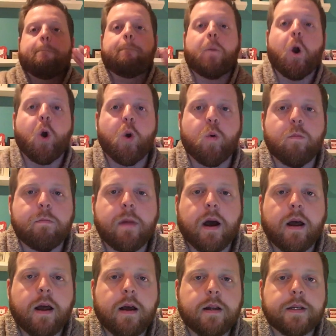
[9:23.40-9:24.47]
Boom.
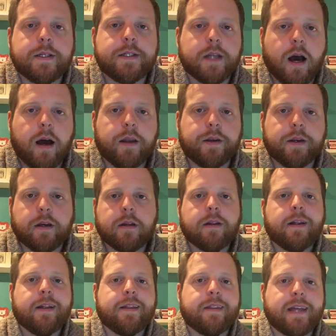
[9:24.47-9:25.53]
Done.
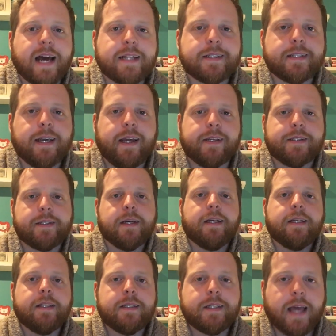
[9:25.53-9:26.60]
That's it.
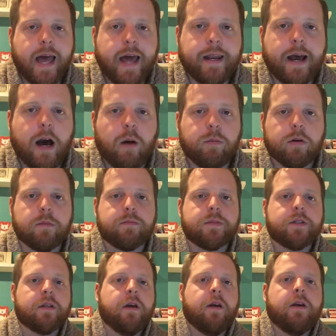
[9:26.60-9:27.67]
10
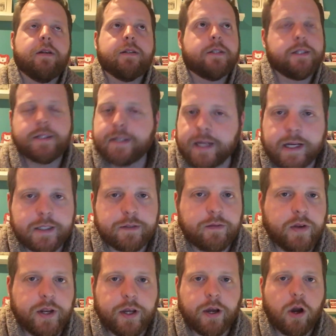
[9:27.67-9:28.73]
albums, 6
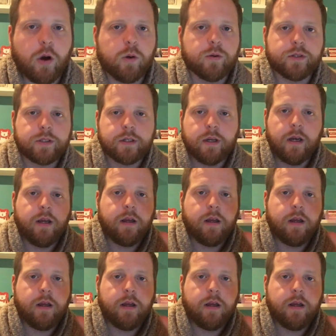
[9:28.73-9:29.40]
videos.